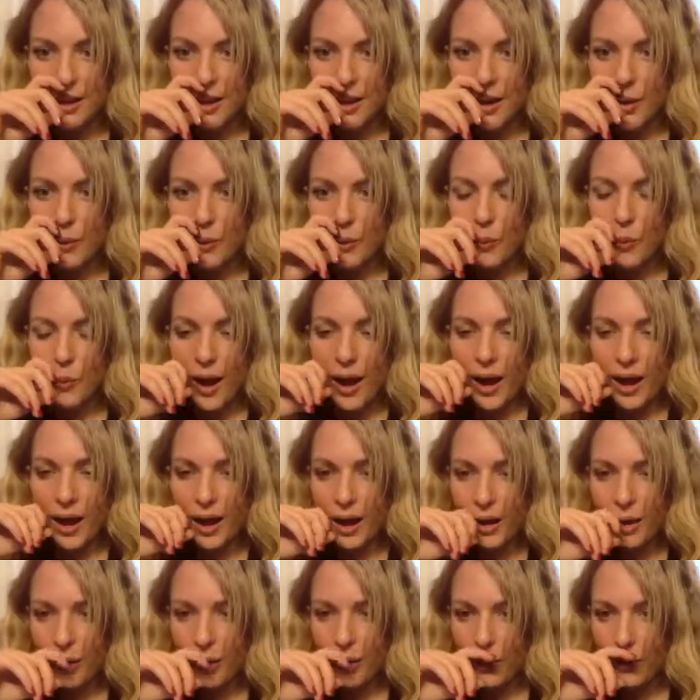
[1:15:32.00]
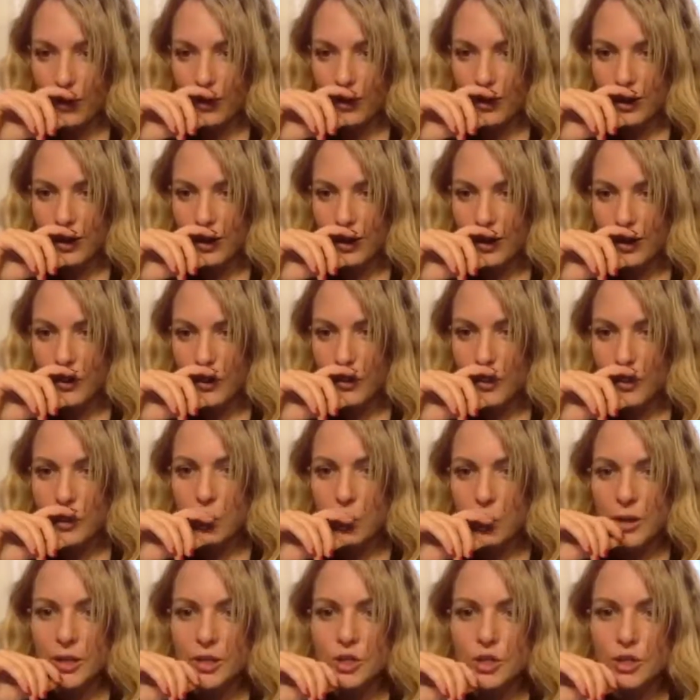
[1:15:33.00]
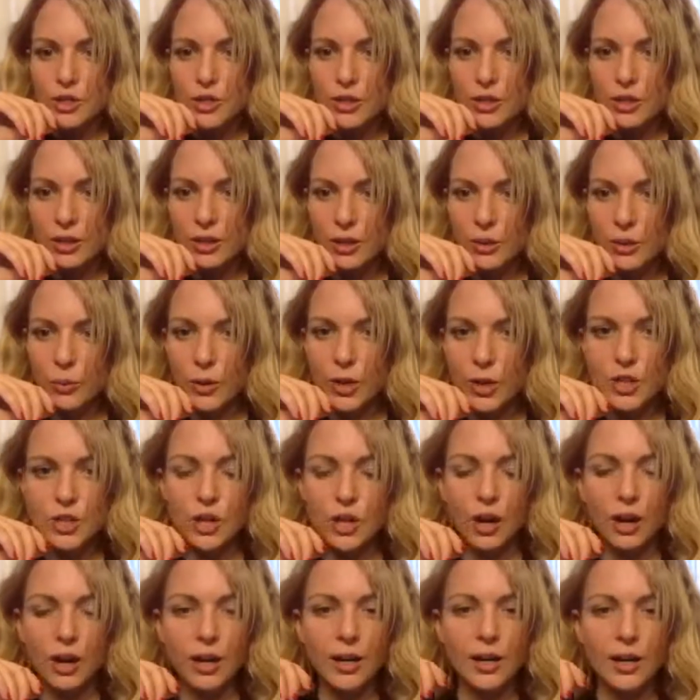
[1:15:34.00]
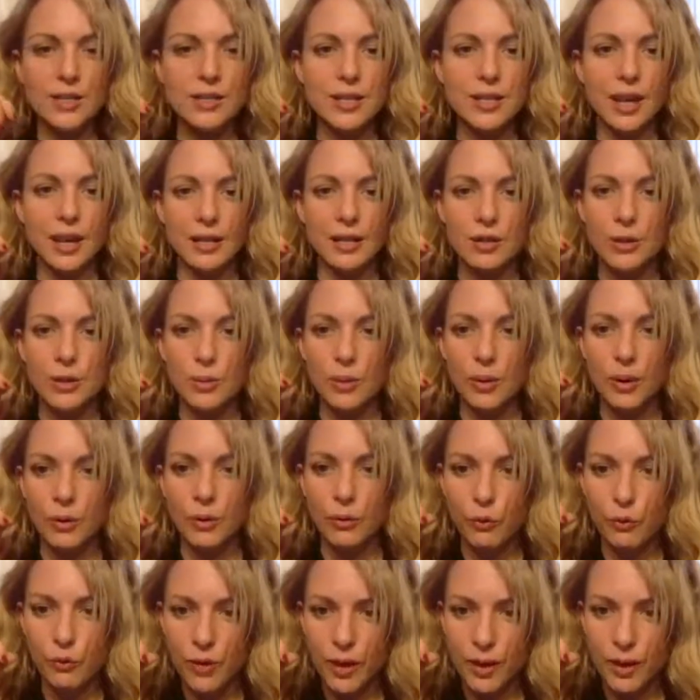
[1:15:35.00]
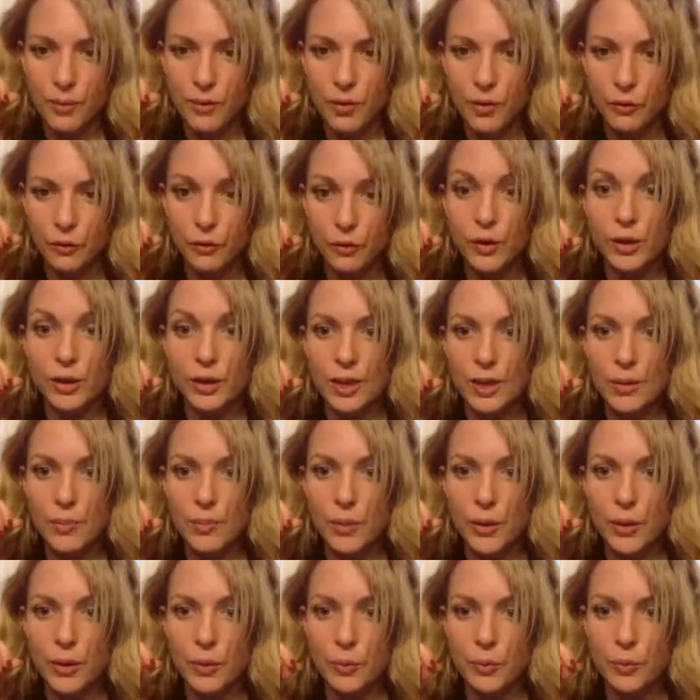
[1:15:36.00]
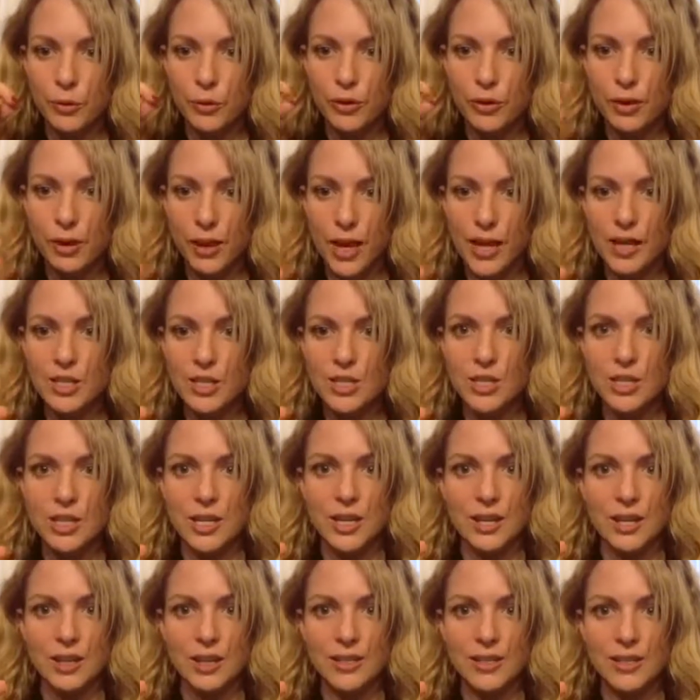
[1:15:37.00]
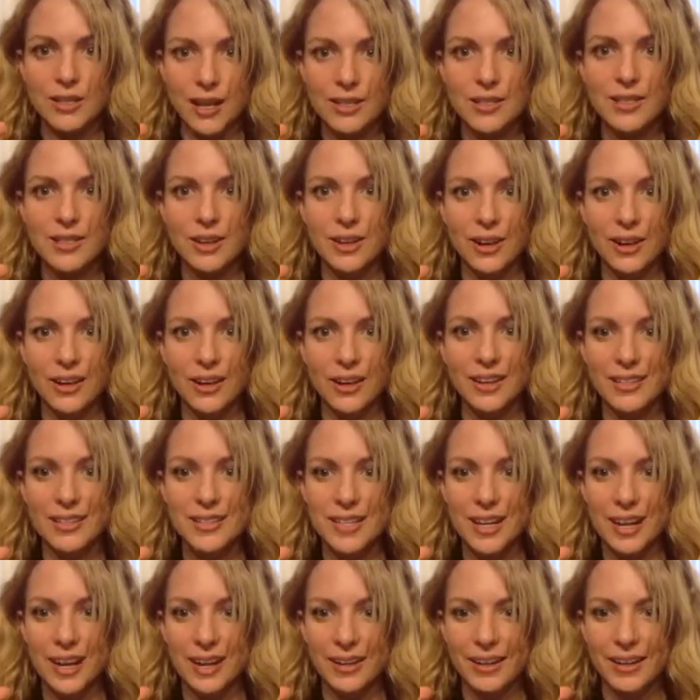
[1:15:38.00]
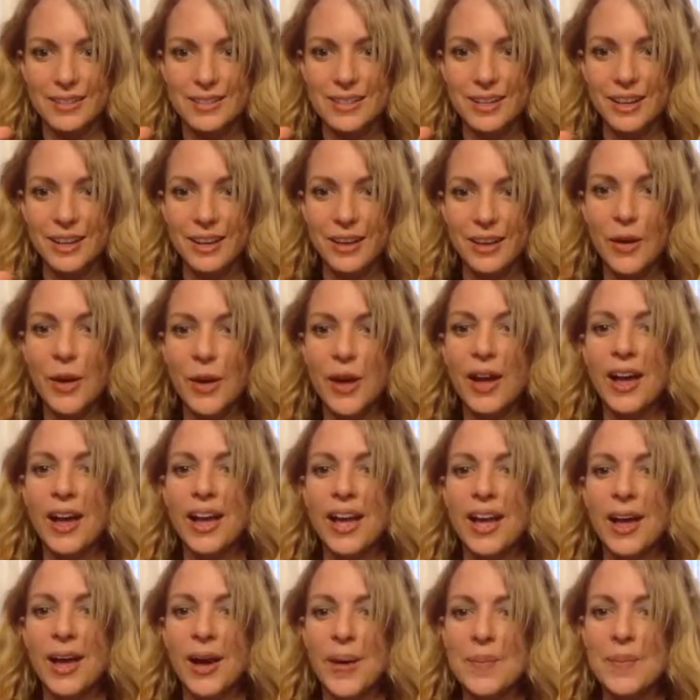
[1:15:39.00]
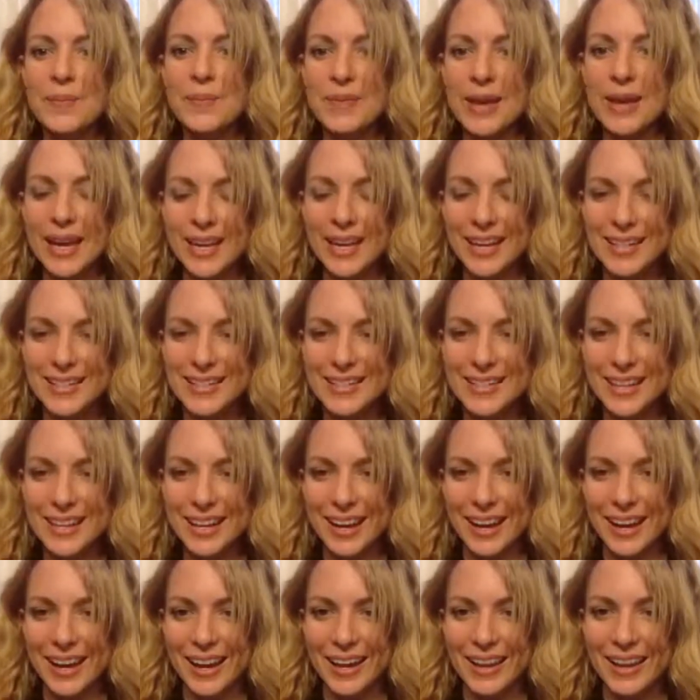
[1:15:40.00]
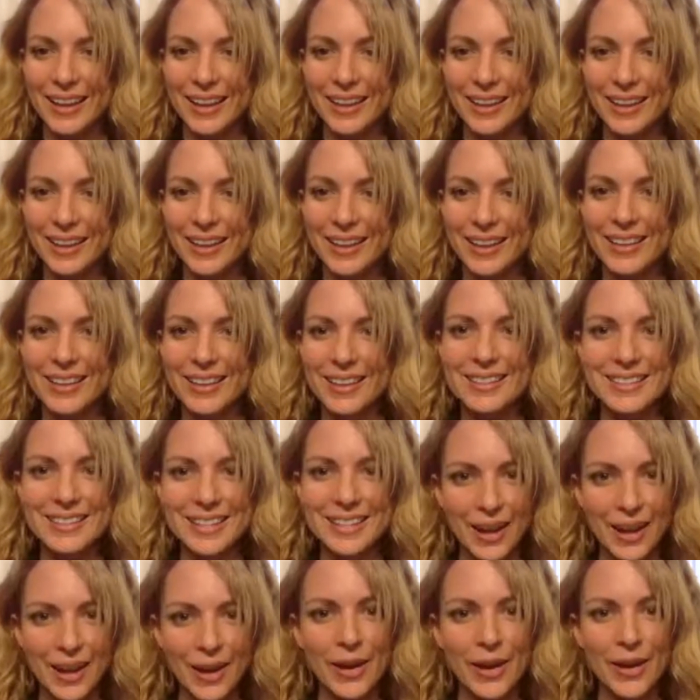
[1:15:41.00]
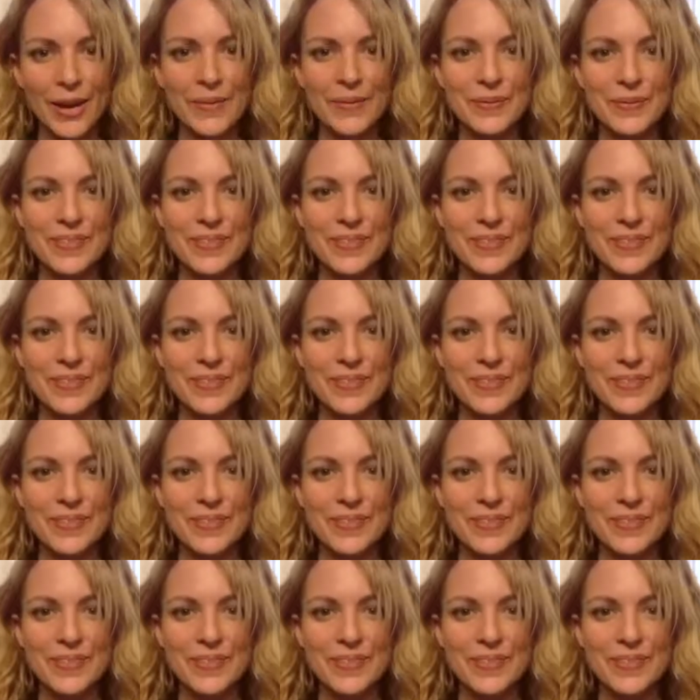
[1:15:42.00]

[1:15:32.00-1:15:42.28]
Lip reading: Wow. Well, which architect? You were a Filippo Brunelleschi. That's the architect. Amazing. Damn.